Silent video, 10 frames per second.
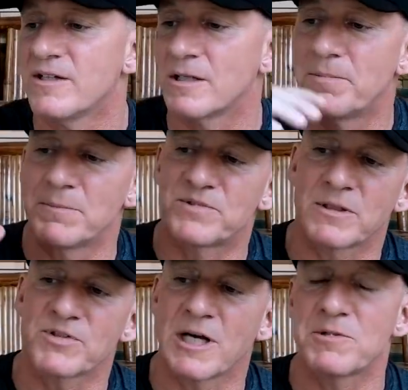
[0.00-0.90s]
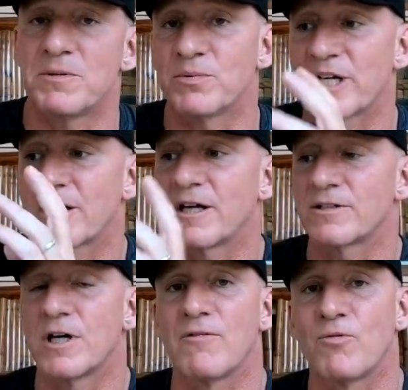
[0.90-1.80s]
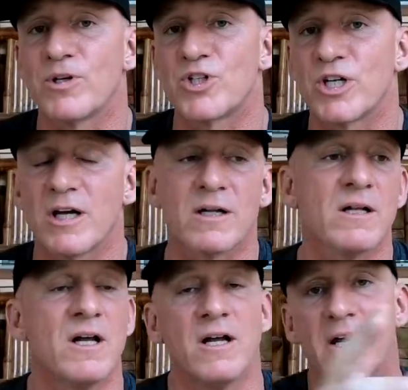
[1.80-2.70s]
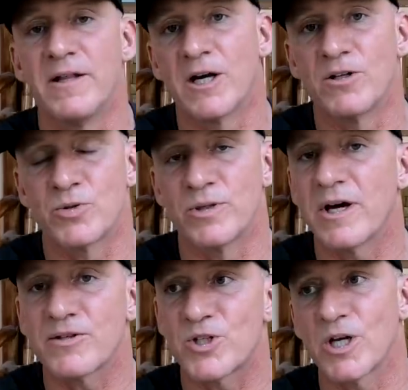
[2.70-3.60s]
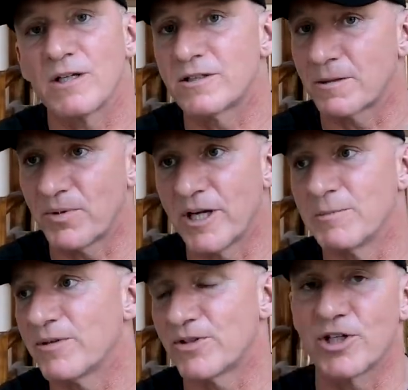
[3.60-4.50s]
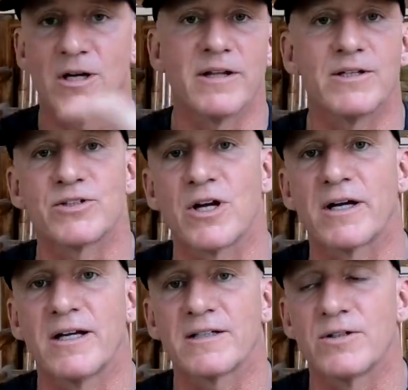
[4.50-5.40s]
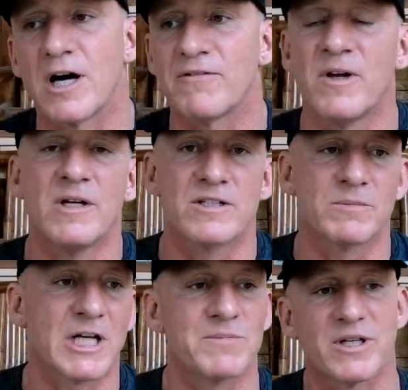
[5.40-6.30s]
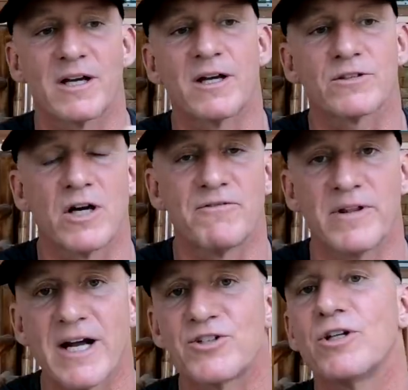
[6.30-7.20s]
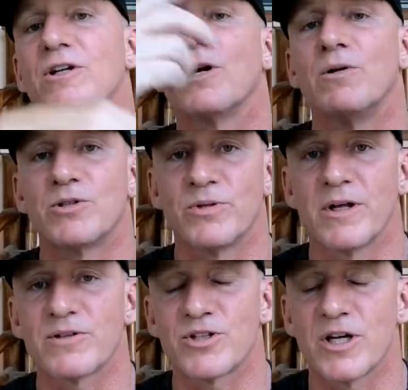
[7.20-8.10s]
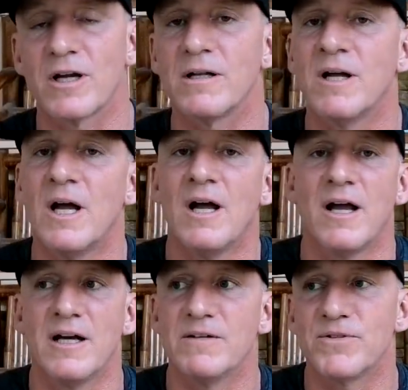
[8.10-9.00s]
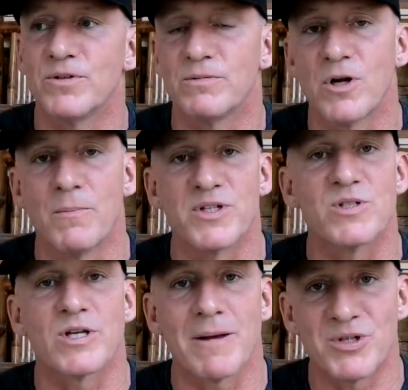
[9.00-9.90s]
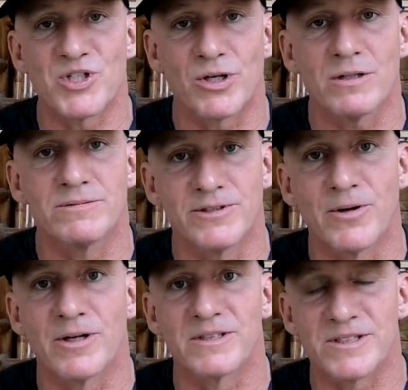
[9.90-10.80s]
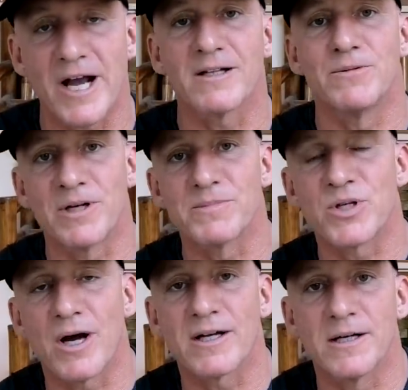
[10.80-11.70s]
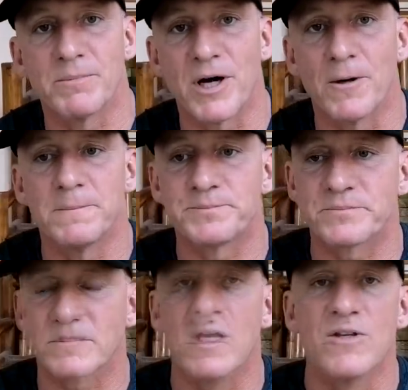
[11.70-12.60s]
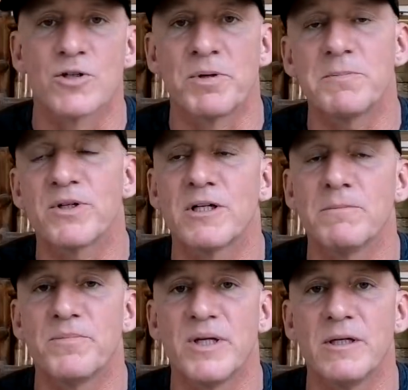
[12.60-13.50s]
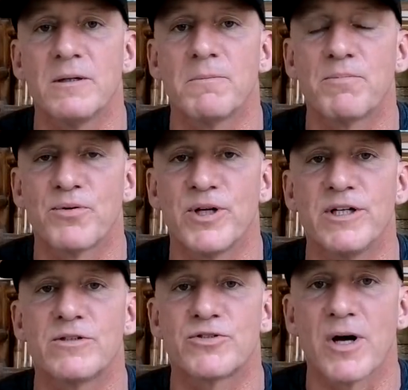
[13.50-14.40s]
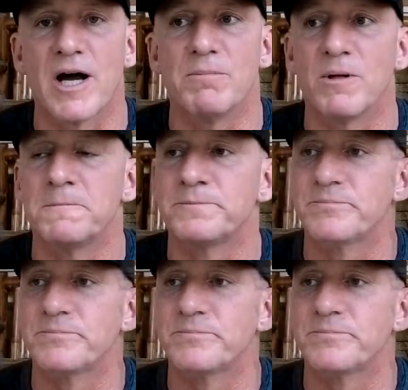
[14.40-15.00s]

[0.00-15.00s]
Sometimes people get kicked off one channel and they go to another channel to complain about the channel they just got kicked off. Sometimes they get kicked off of that channel and go into another channel. Any of you know Mrs. Heminger, you know exactly what I'm talking about. So people can be pretty tribal.